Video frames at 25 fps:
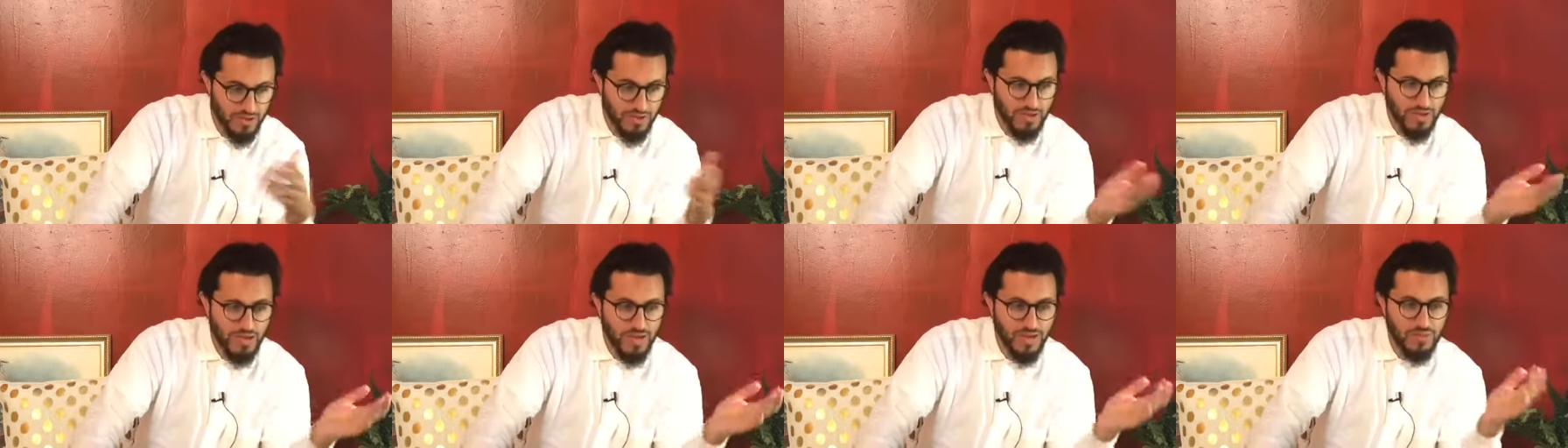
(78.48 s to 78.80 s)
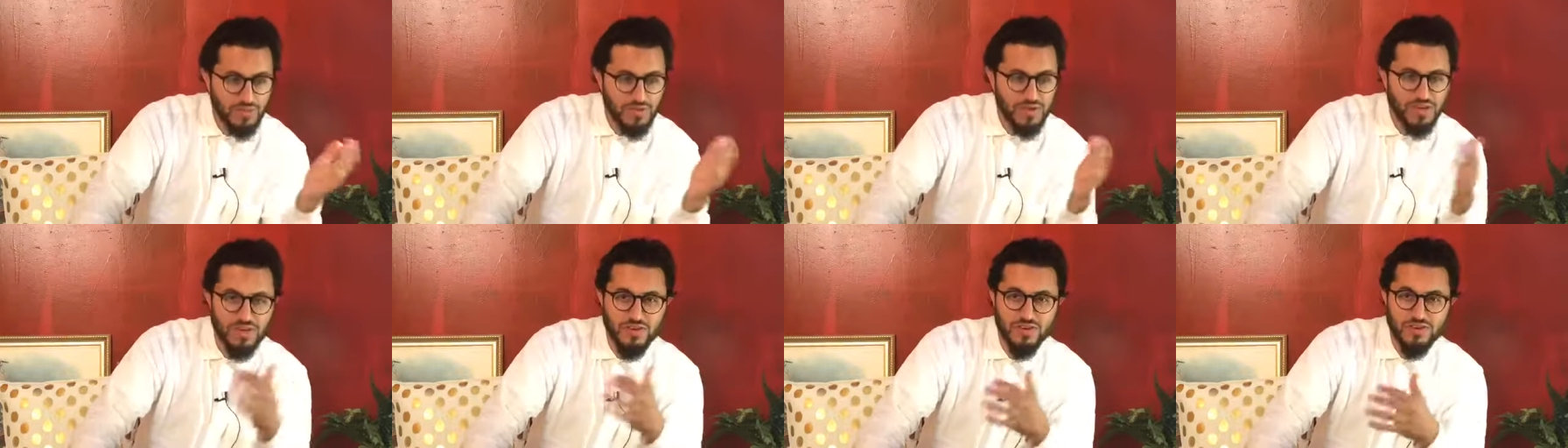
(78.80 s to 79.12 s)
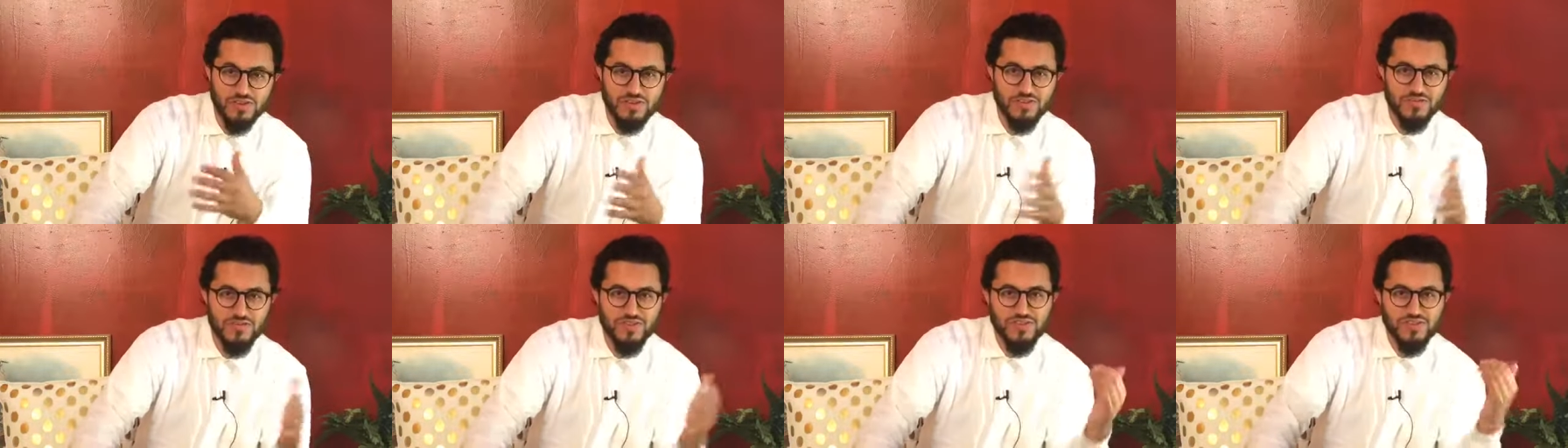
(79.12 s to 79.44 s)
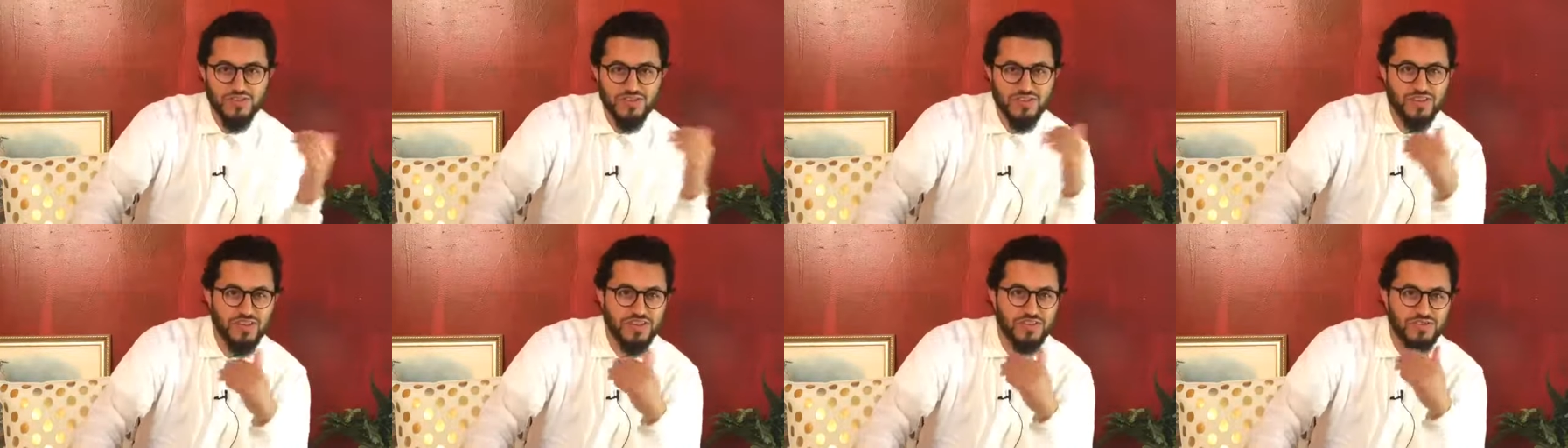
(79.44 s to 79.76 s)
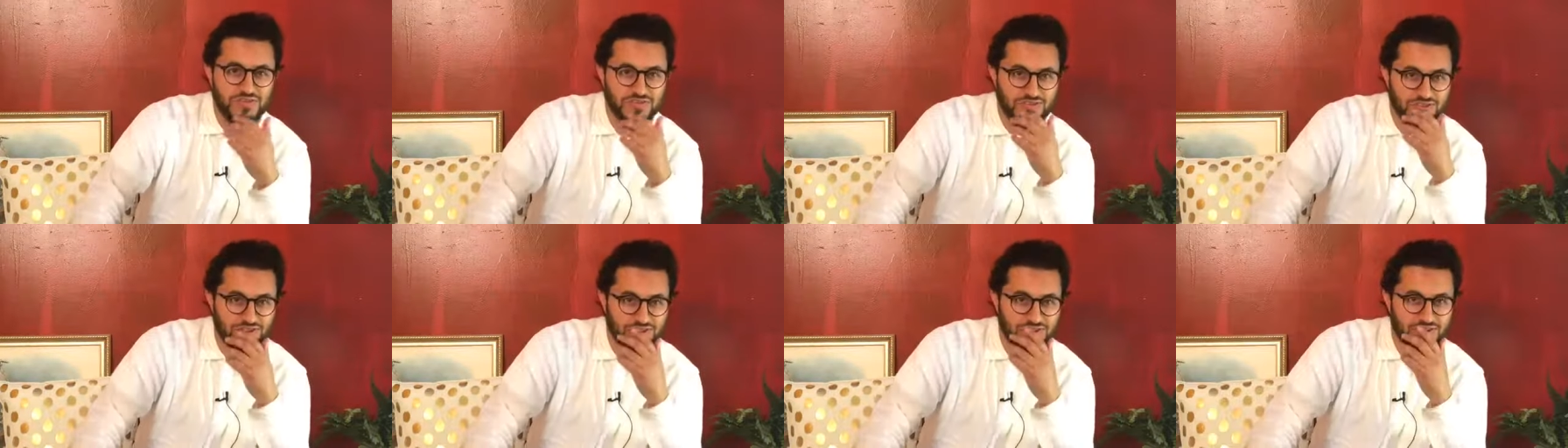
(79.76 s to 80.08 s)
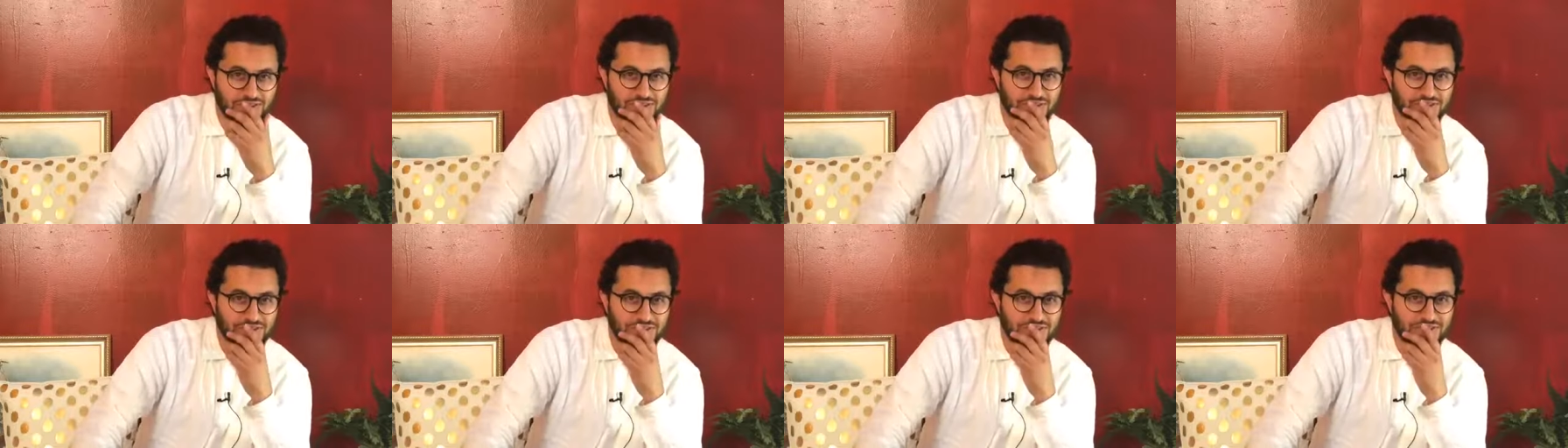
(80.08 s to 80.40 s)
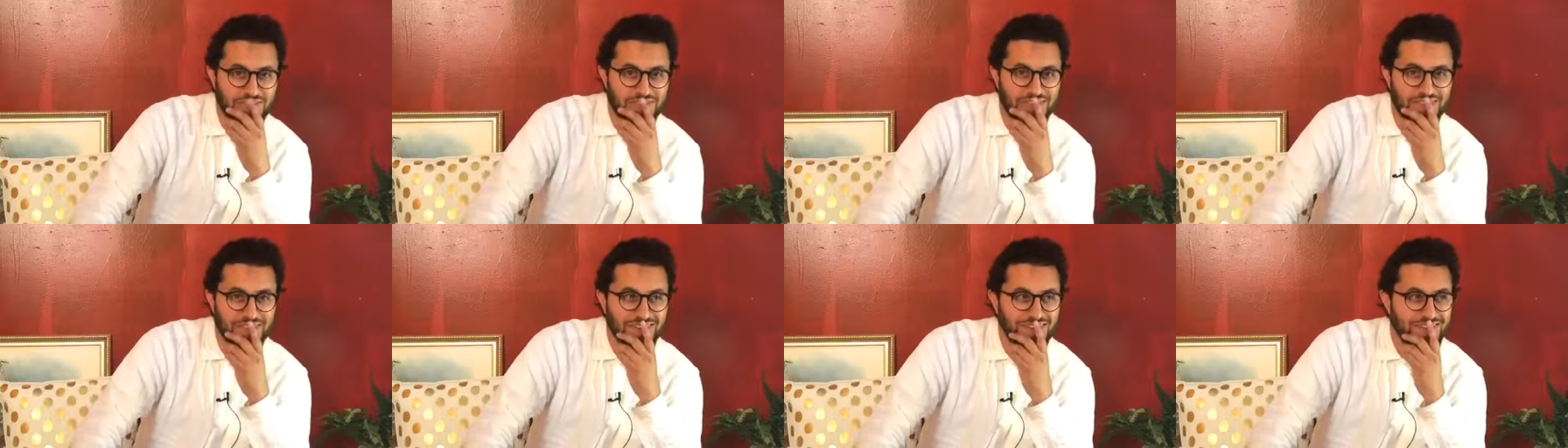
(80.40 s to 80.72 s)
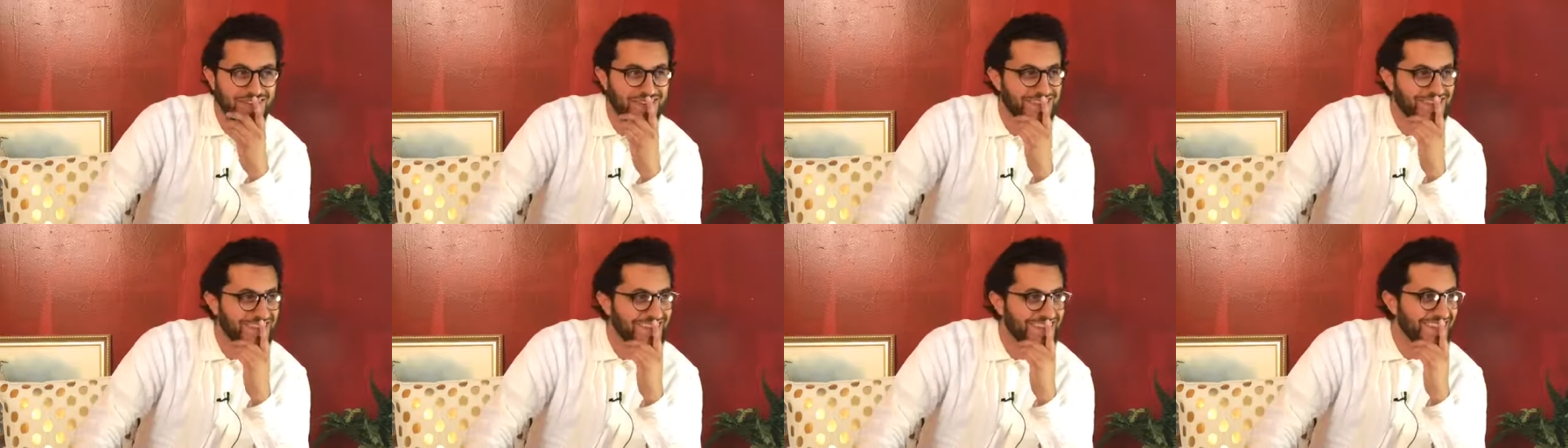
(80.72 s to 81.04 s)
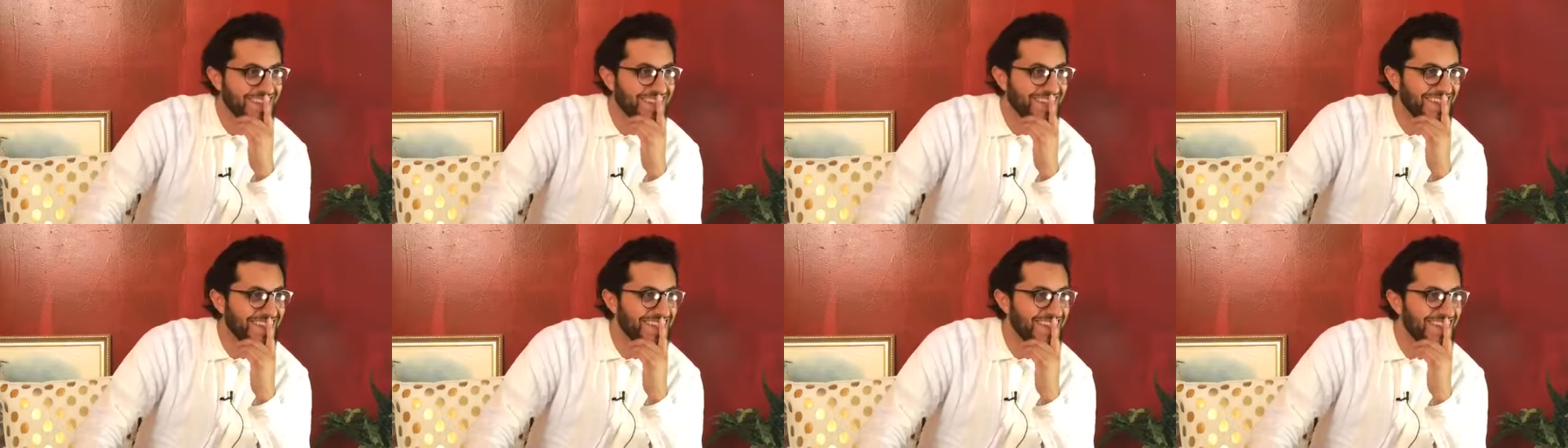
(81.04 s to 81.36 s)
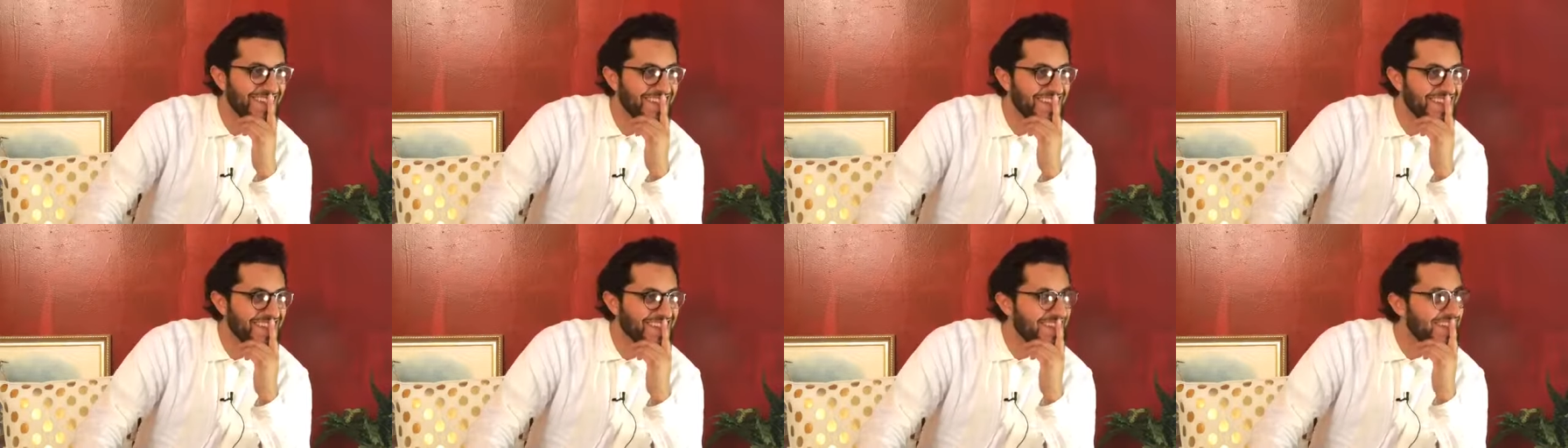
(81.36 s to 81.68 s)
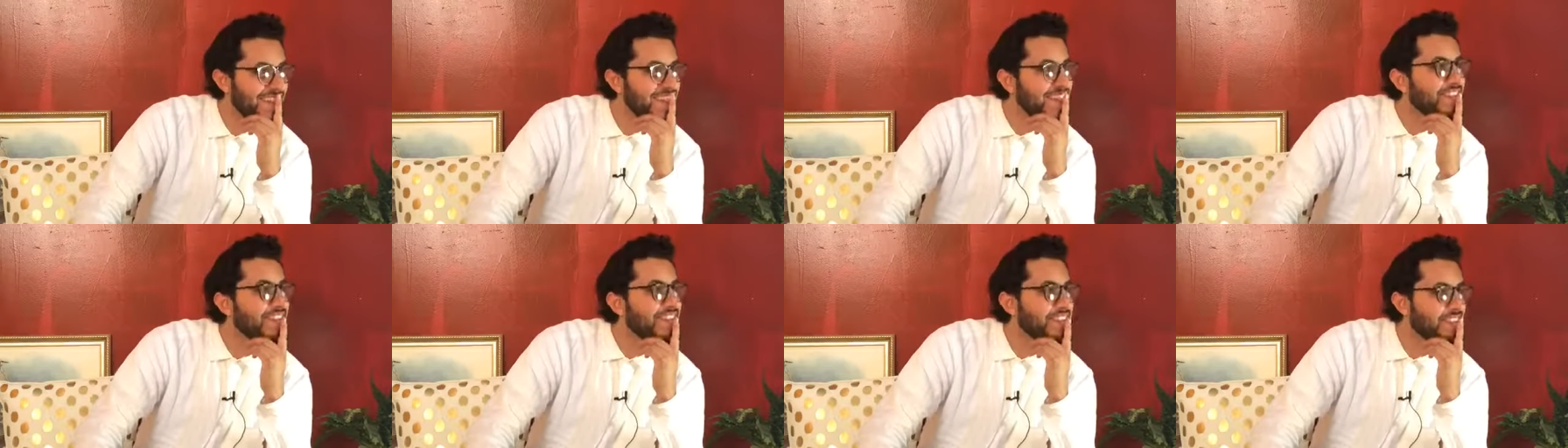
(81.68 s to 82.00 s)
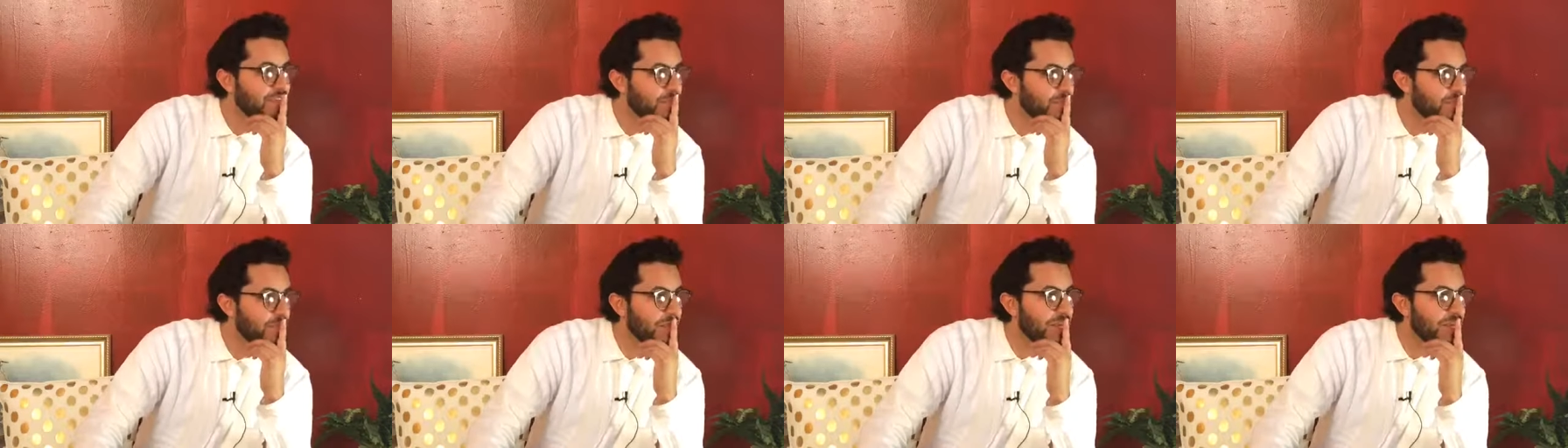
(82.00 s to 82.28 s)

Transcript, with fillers: how many years of education here? I got one.